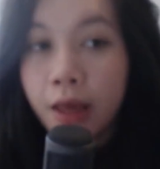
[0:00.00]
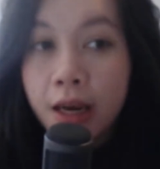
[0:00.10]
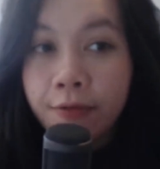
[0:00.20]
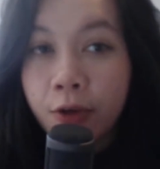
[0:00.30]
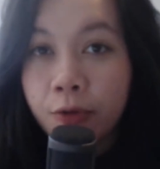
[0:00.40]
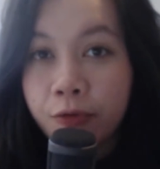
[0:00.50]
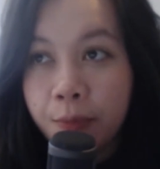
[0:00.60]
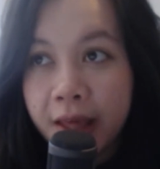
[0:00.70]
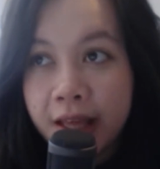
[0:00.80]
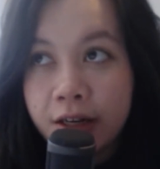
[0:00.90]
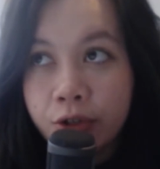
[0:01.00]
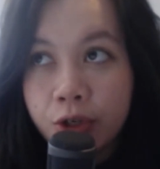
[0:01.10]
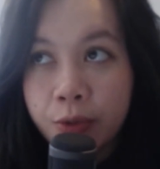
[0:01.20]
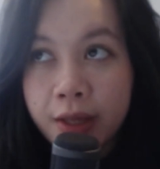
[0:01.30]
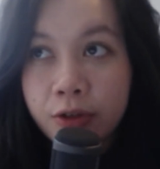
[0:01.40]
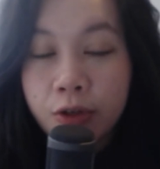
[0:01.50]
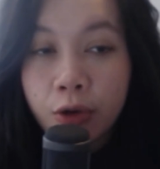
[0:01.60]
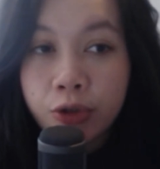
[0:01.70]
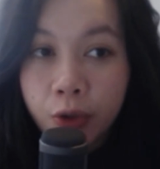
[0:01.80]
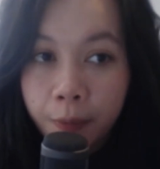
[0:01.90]
And if you've been doing
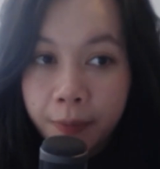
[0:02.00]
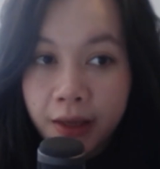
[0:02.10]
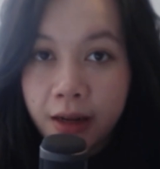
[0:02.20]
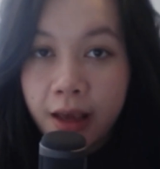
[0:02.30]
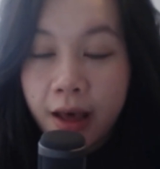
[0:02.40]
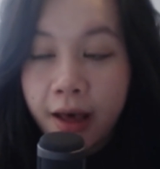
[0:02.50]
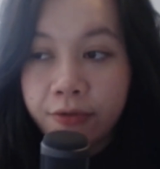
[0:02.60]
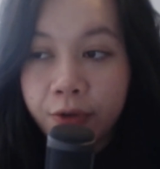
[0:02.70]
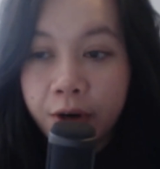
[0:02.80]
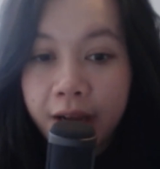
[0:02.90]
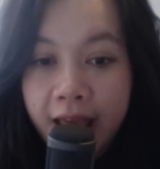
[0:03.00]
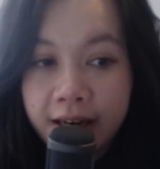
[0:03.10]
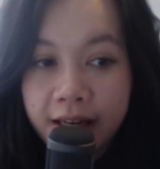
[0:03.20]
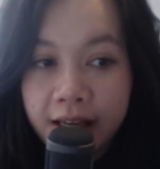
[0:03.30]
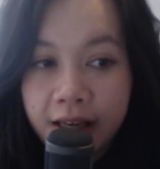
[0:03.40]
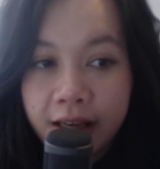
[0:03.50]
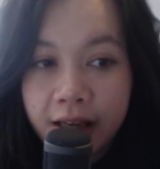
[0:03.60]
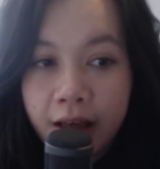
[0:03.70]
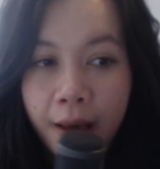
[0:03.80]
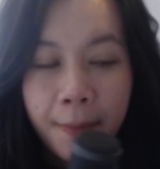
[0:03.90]
social media for
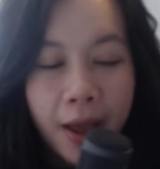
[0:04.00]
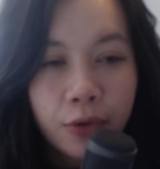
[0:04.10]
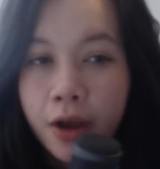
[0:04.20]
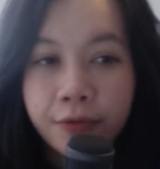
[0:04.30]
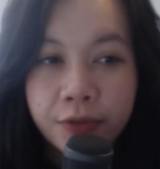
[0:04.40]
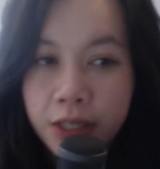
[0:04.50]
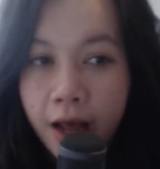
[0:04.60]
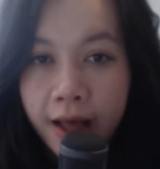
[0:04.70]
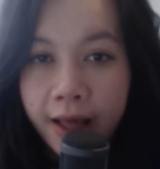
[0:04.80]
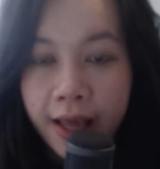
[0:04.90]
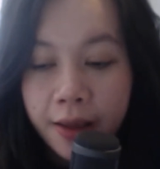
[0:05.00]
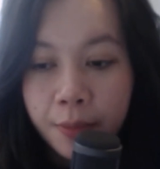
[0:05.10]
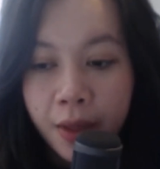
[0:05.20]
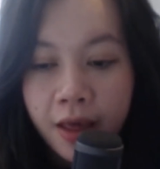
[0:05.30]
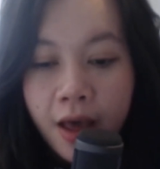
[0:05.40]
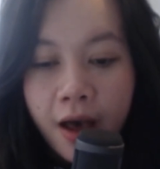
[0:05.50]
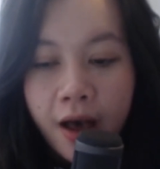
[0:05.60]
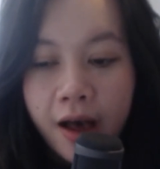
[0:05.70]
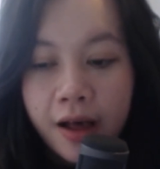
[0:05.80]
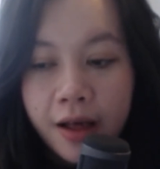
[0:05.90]
any amount of time
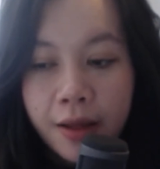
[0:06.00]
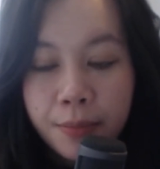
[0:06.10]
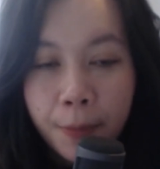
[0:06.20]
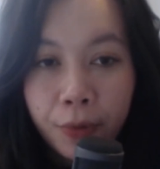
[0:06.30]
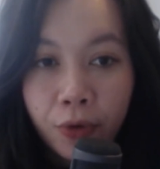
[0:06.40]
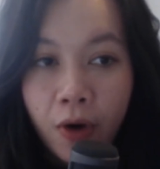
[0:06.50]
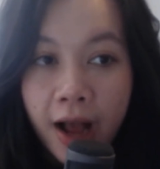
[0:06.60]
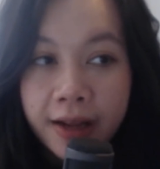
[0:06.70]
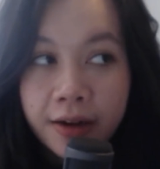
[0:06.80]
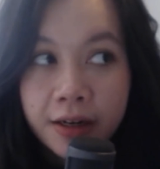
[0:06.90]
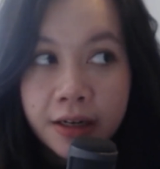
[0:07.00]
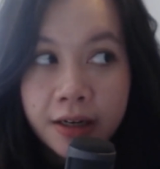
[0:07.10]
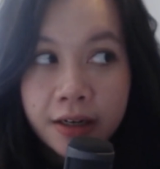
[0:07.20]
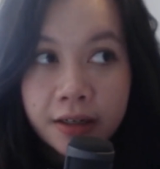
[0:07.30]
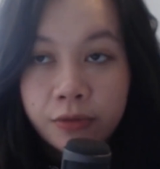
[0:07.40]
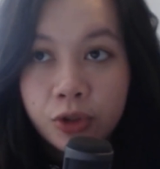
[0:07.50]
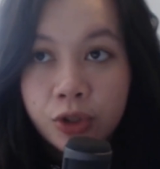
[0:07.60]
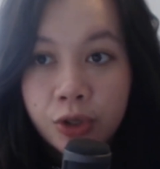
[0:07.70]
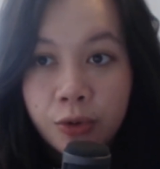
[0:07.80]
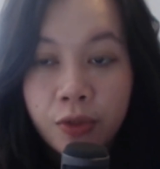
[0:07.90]
prior
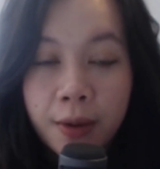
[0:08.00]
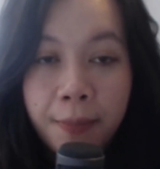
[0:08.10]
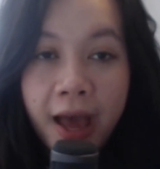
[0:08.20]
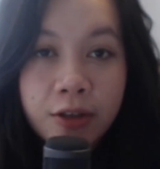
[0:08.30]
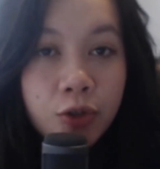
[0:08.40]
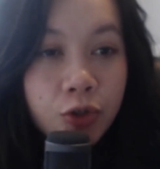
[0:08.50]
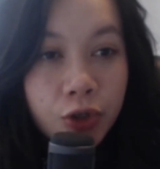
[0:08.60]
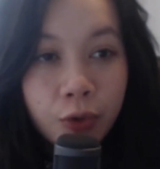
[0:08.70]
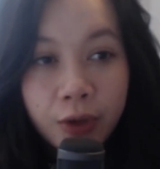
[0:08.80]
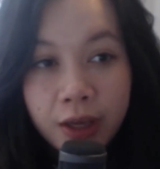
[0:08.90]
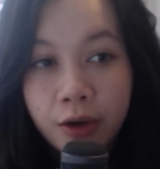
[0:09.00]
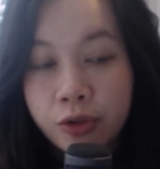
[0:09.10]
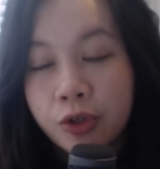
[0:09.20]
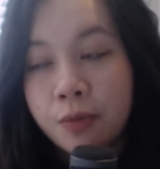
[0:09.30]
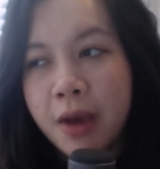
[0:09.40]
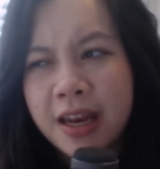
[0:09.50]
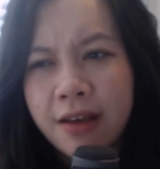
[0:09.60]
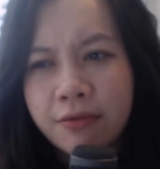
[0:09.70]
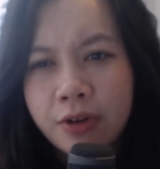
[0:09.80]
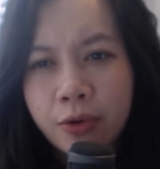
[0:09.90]
to the past 2 years, you might
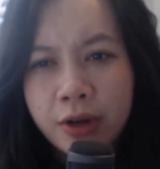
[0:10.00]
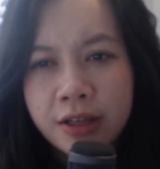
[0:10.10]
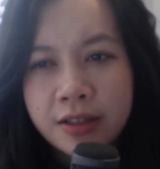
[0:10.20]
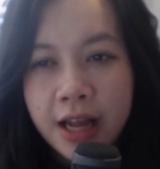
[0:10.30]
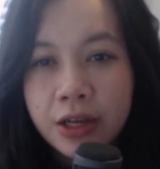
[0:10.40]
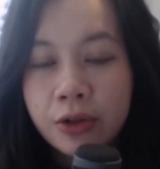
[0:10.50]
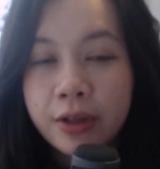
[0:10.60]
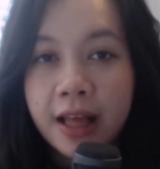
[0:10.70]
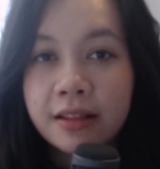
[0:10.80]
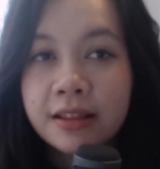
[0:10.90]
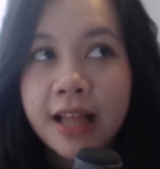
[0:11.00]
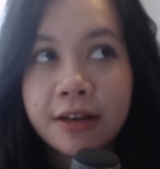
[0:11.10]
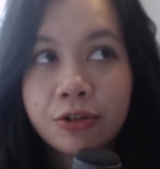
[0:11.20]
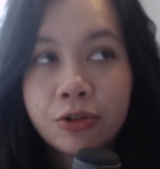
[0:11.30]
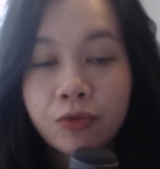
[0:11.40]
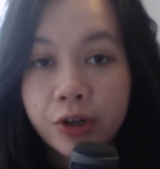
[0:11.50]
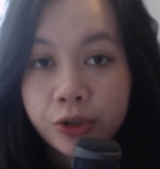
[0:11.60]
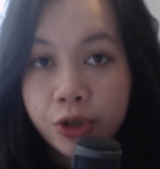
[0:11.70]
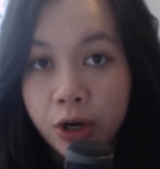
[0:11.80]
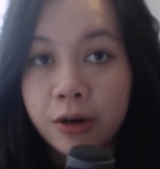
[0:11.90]
have noticed that you'll get less
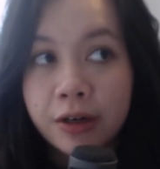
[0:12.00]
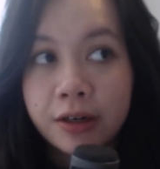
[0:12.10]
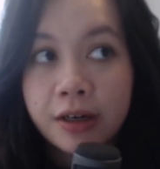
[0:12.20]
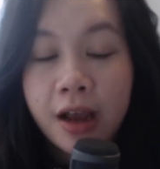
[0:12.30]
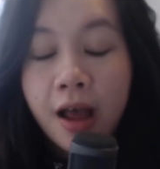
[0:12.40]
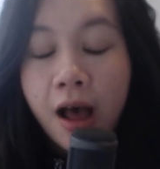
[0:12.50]
return